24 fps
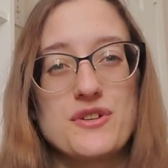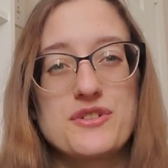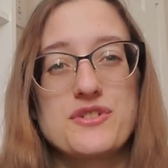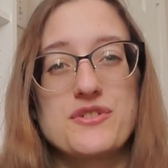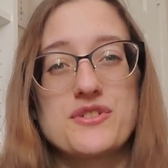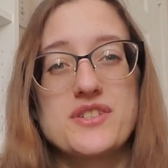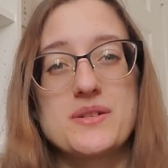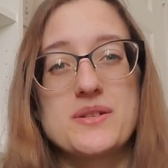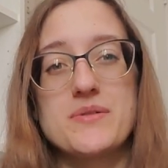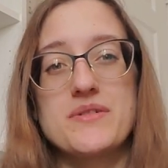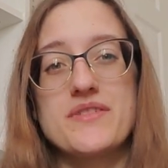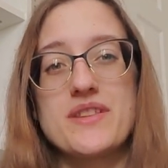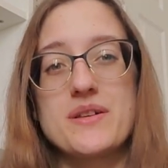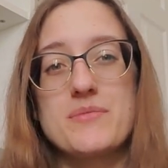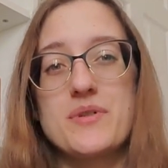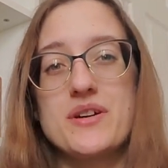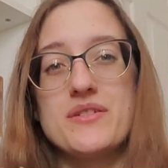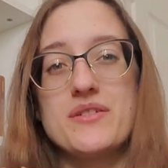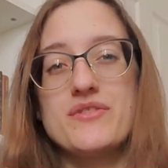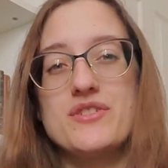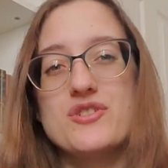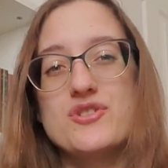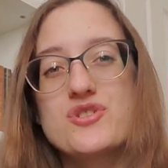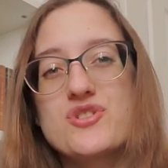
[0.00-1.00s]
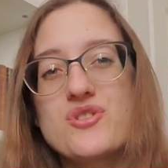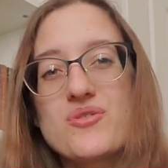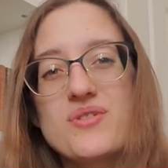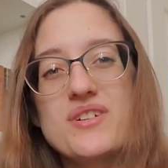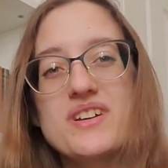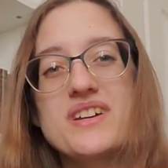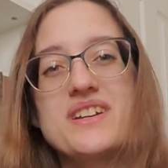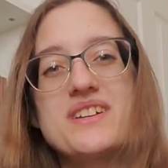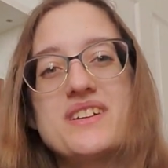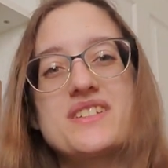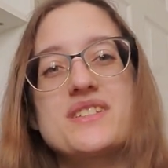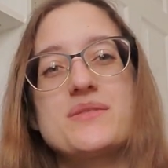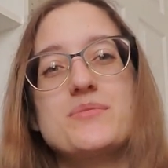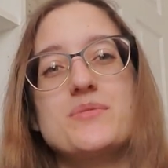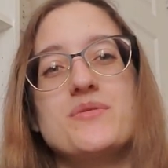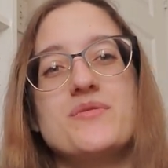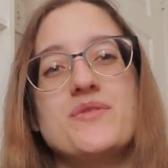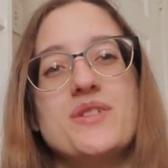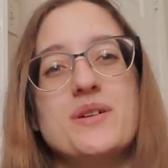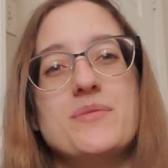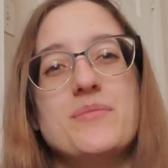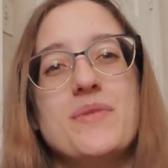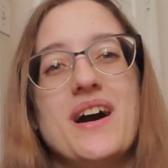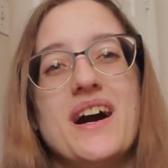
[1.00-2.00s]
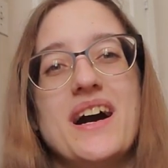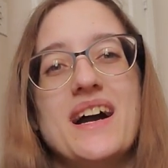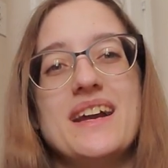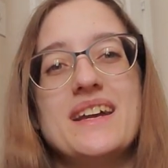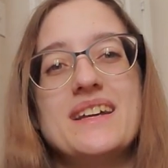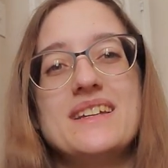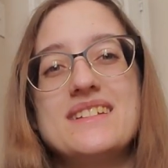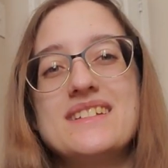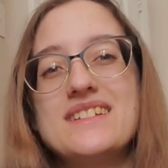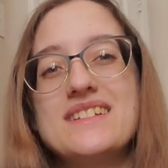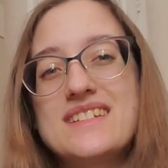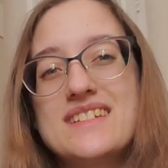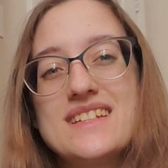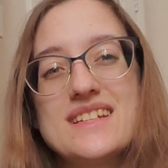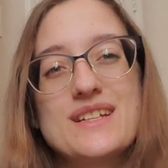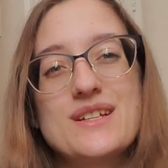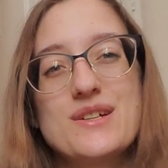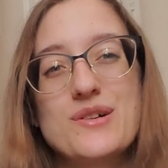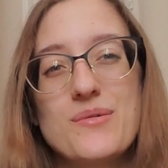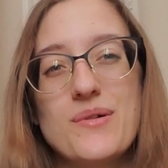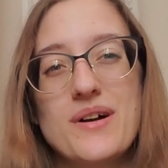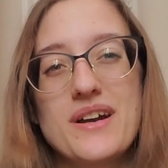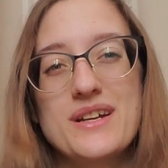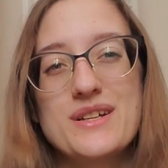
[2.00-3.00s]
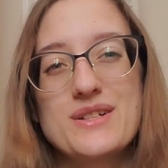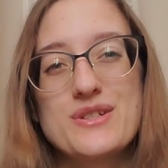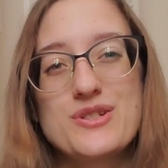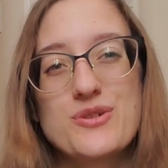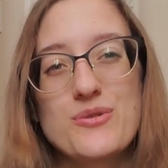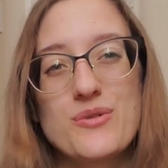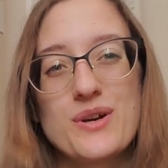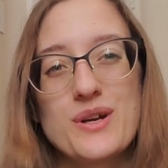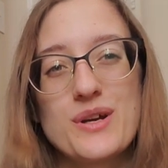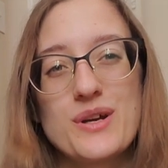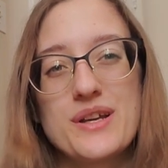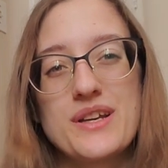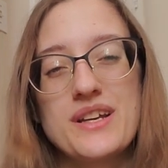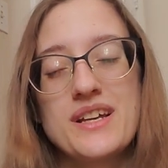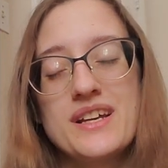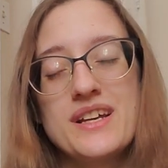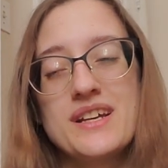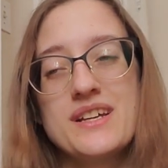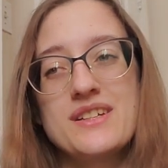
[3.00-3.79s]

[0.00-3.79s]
So some of them I've enjoyed, some of them I didn't quite enjoy,